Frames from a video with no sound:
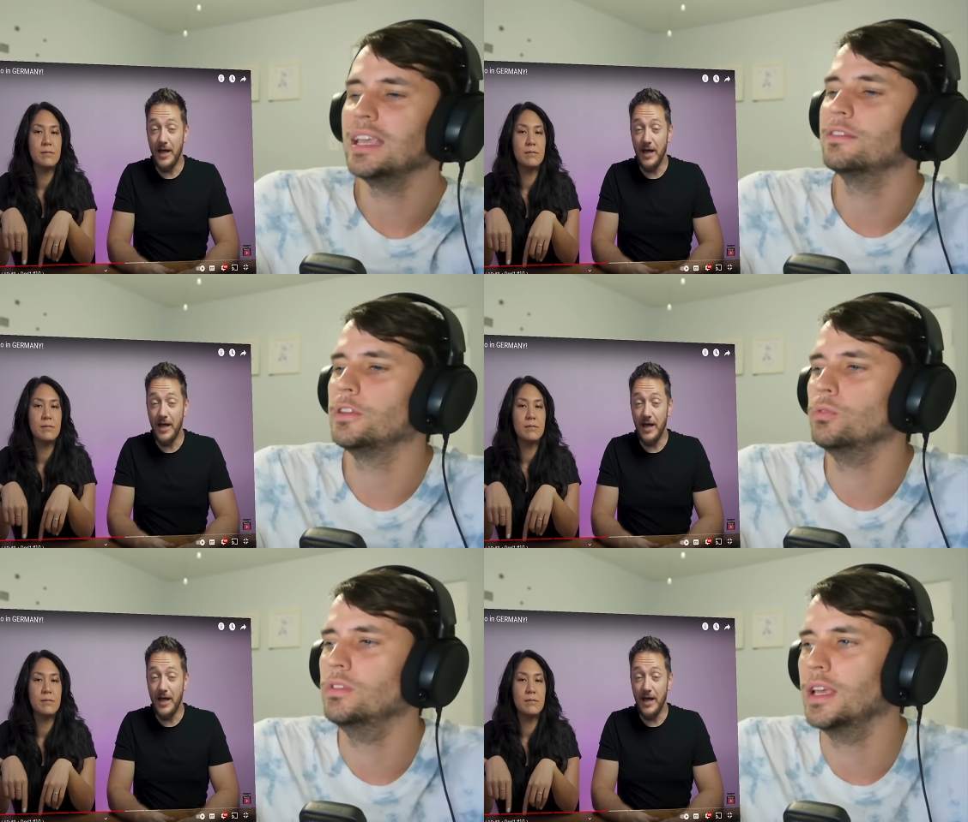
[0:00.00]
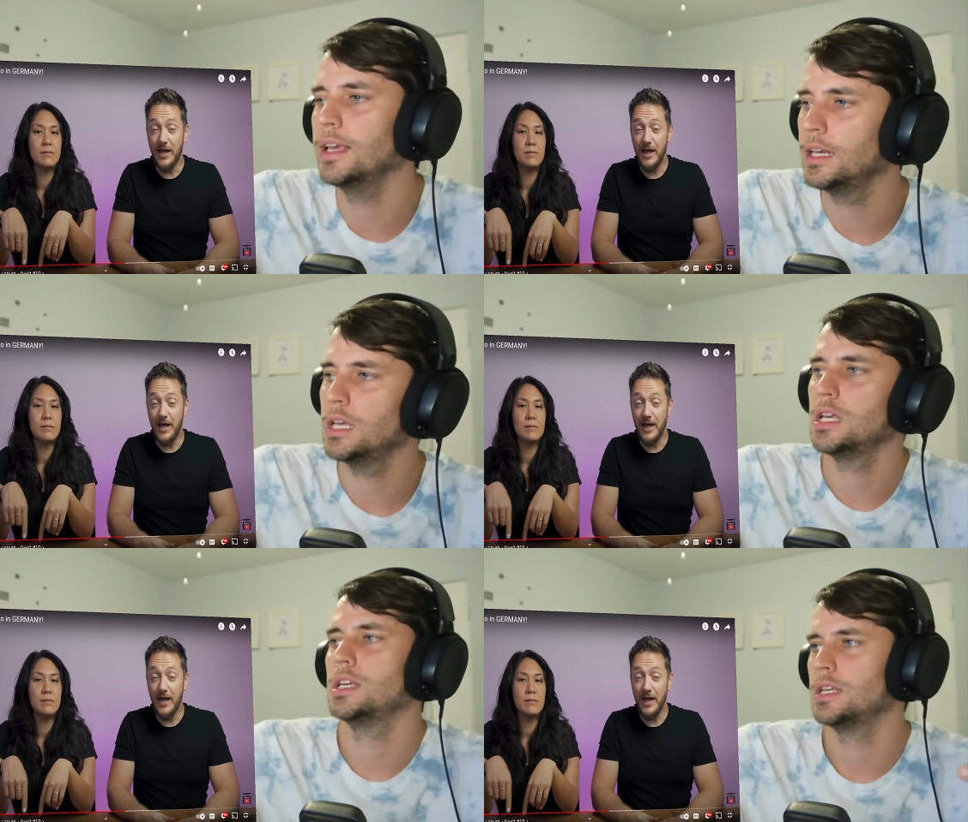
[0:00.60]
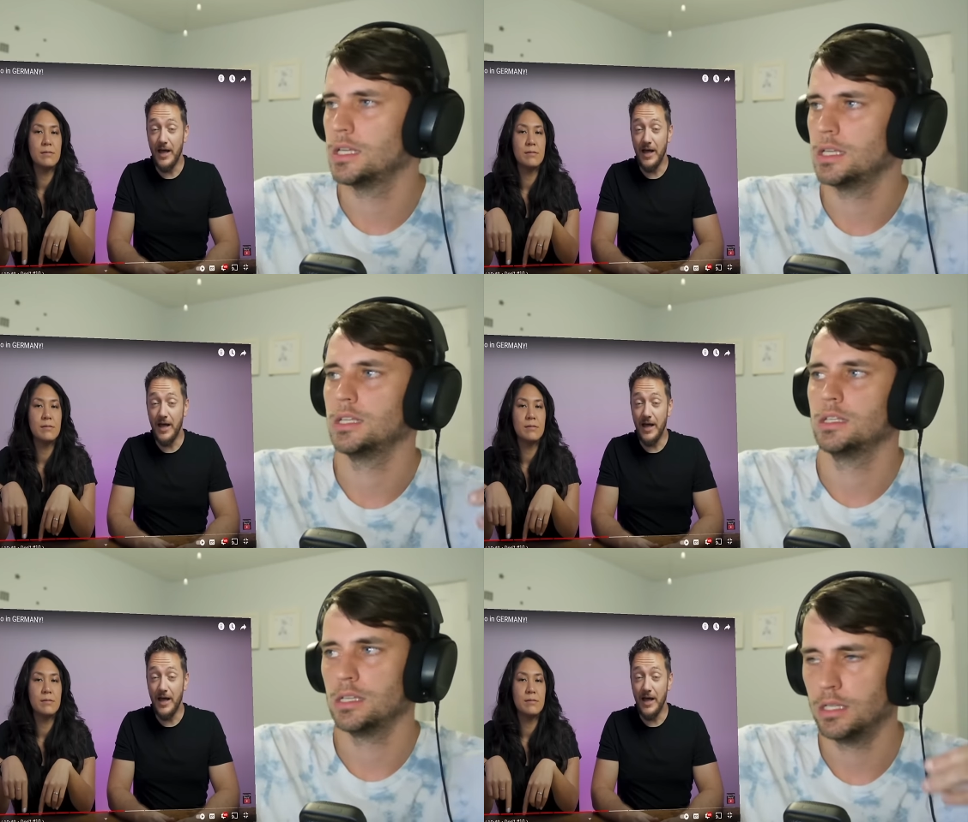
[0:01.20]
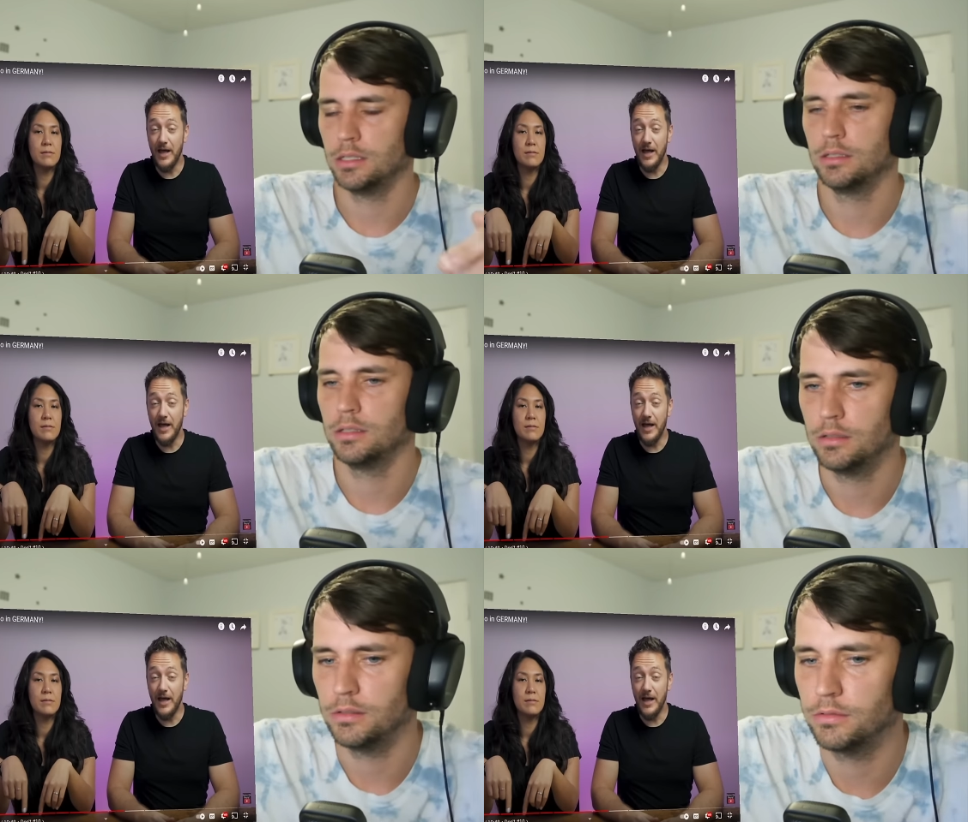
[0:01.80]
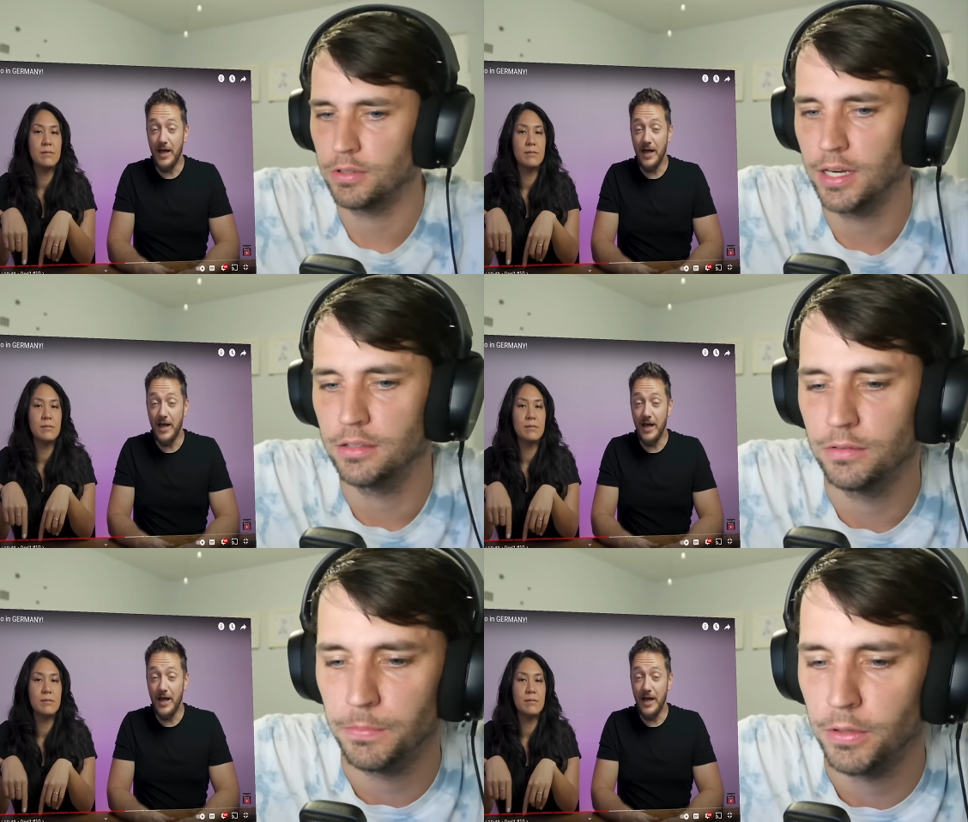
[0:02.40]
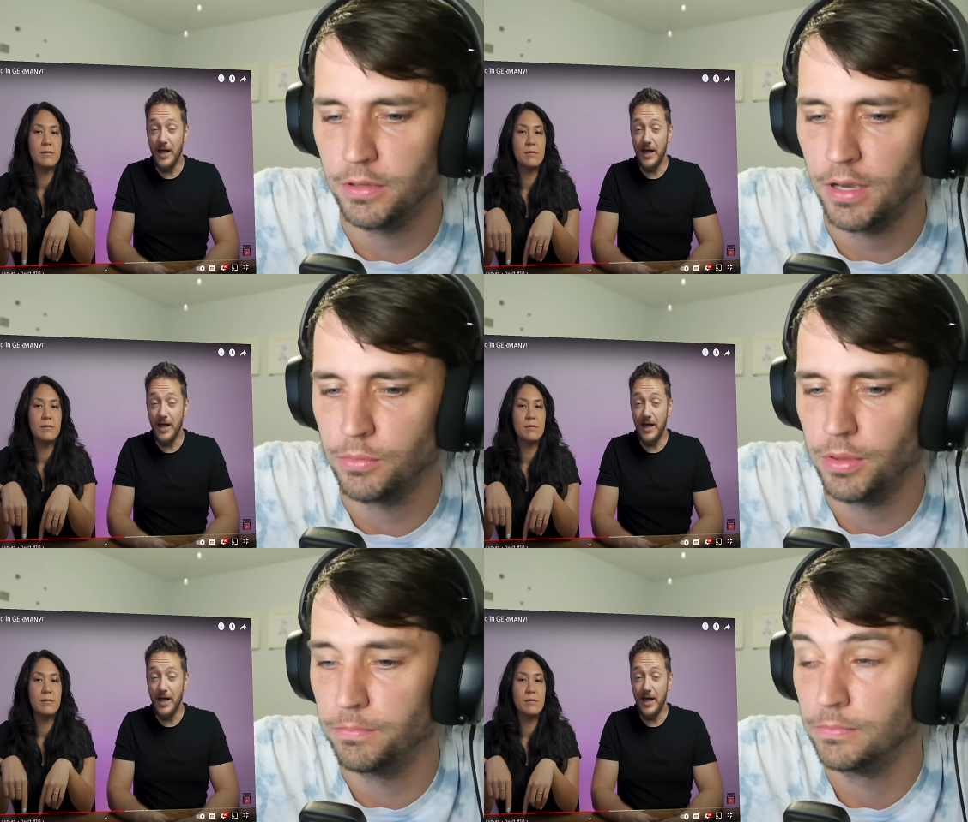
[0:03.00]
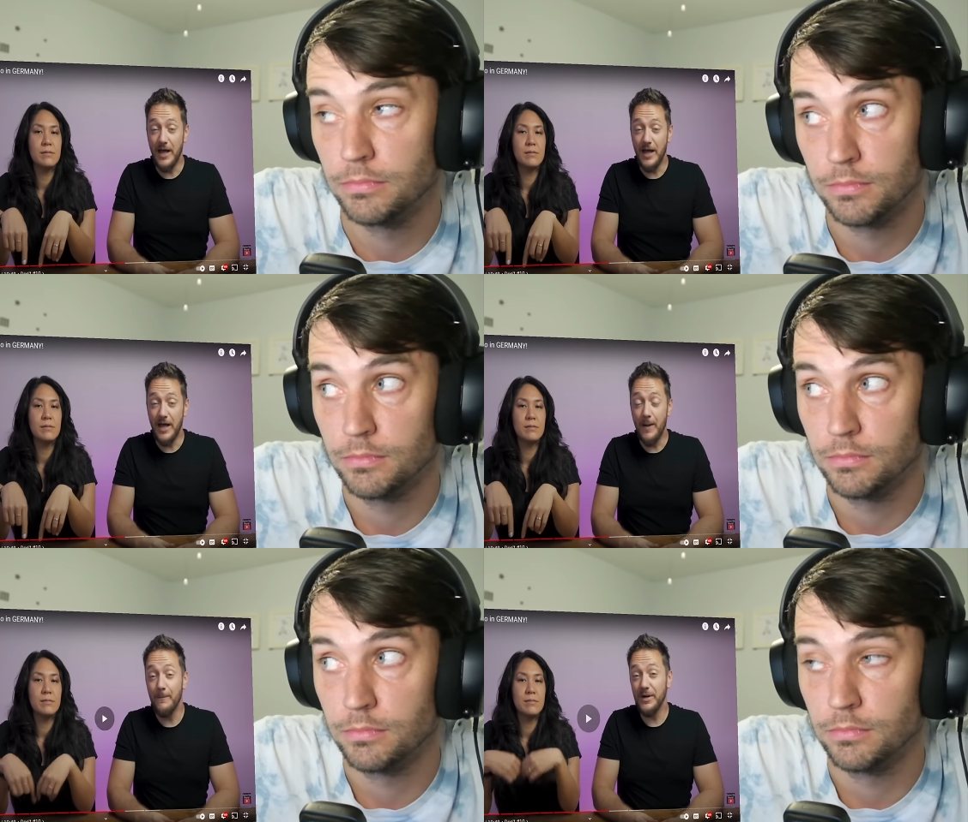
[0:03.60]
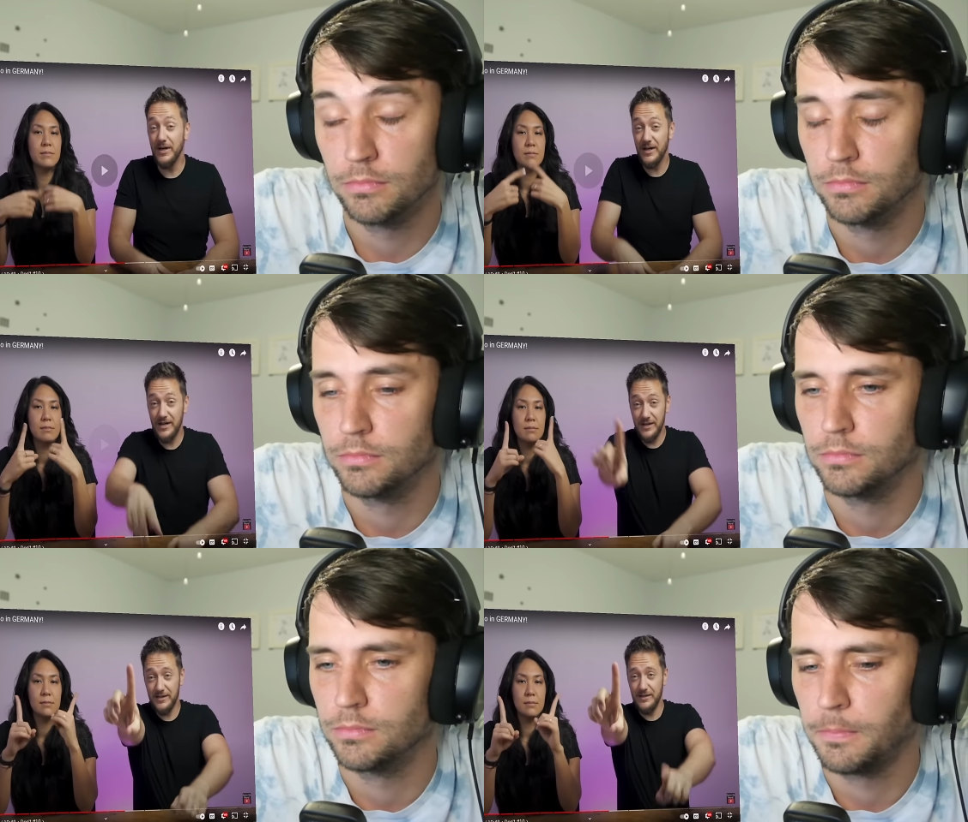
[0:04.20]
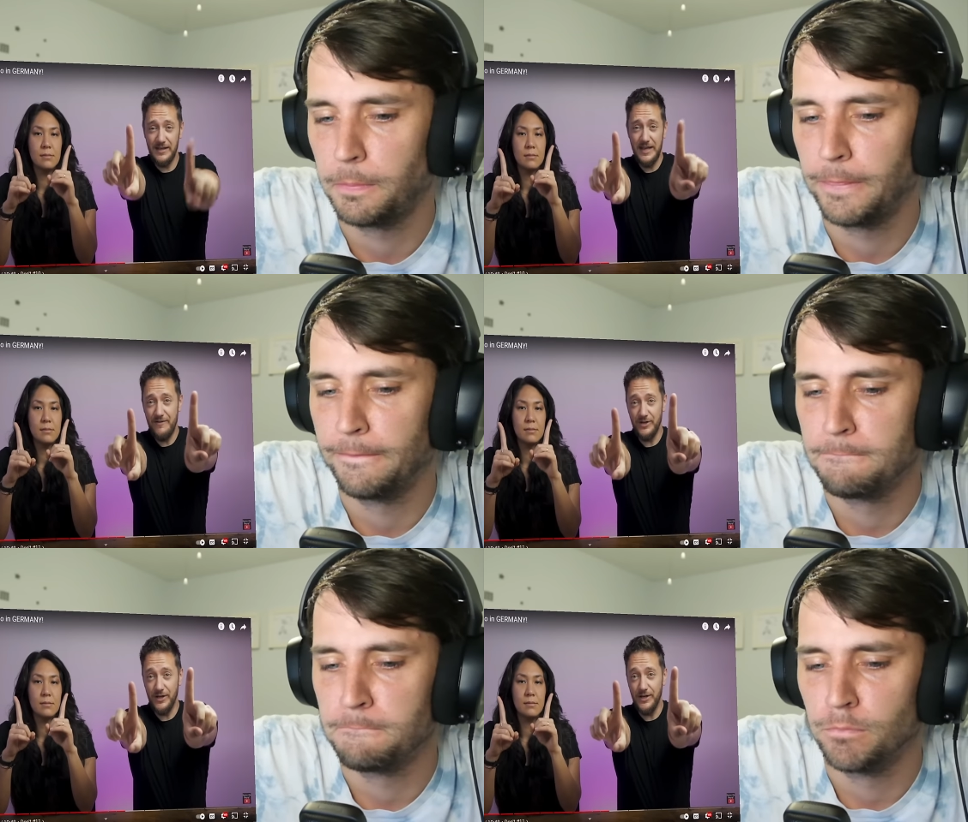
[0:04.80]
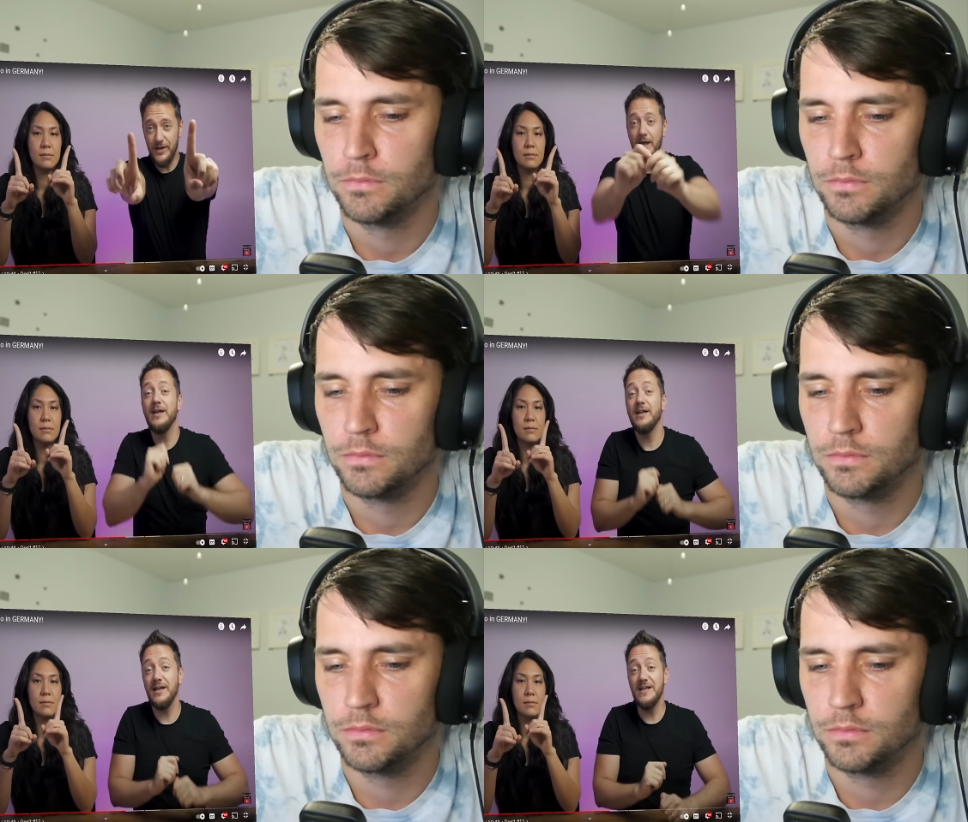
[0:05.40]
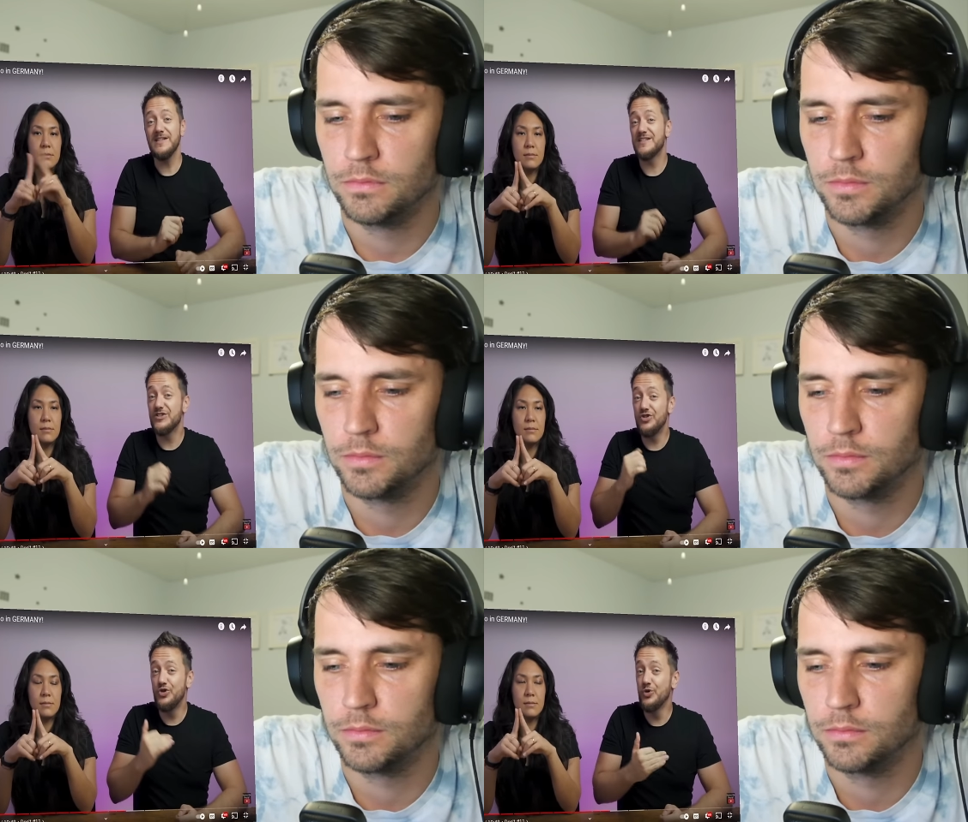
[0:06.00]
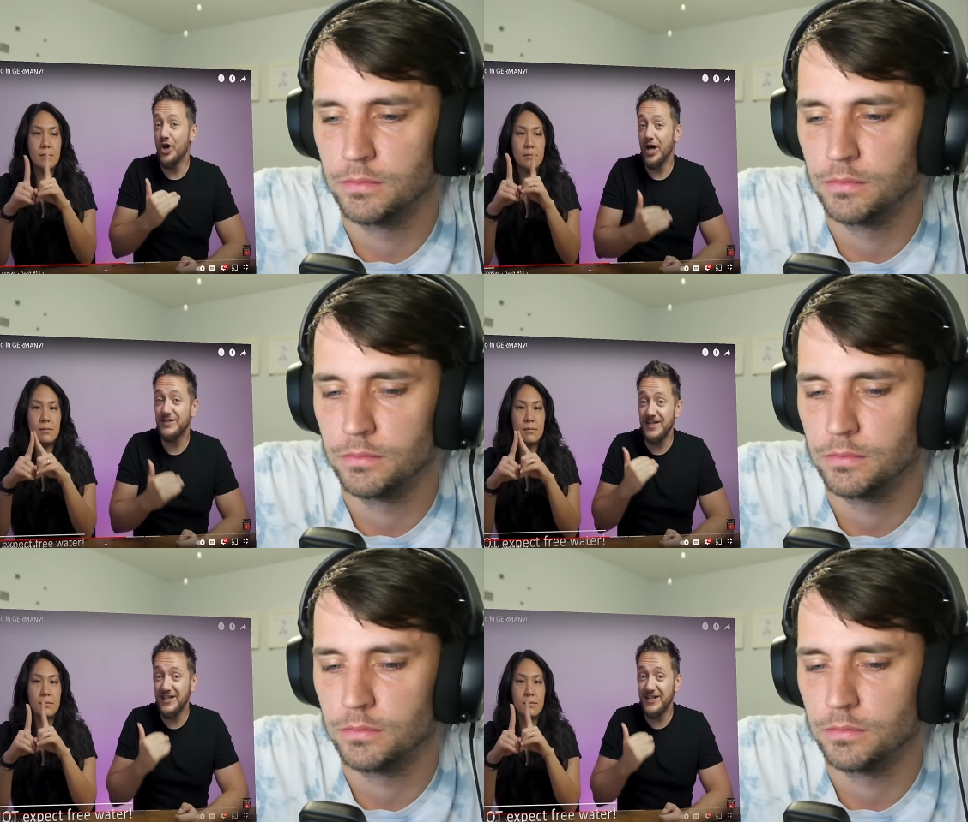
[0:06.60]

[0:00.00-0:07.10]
Speaker 1: if you did? try to small talk with them.
Speaker 2: Number 11 is do not